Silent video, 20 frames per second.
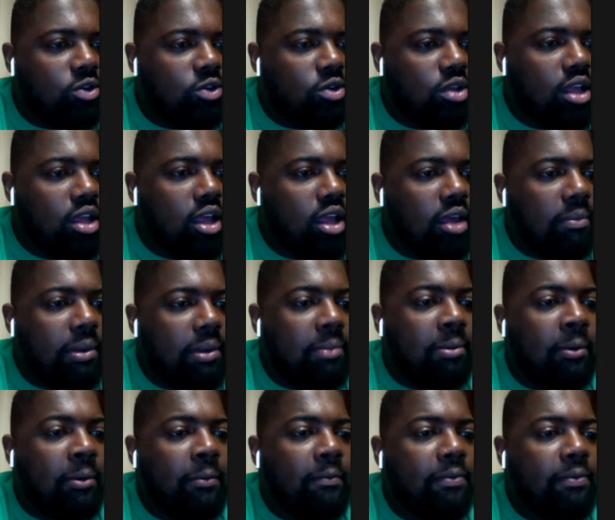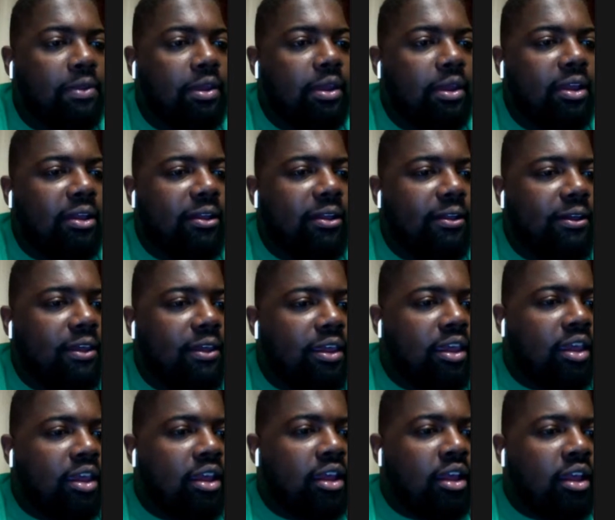I didn't think it was
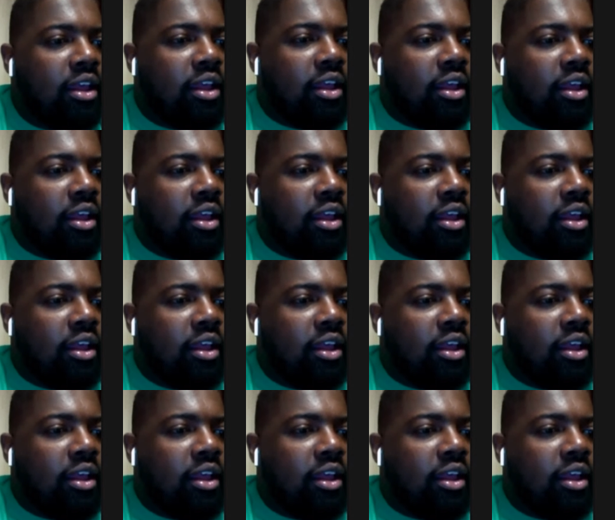that good.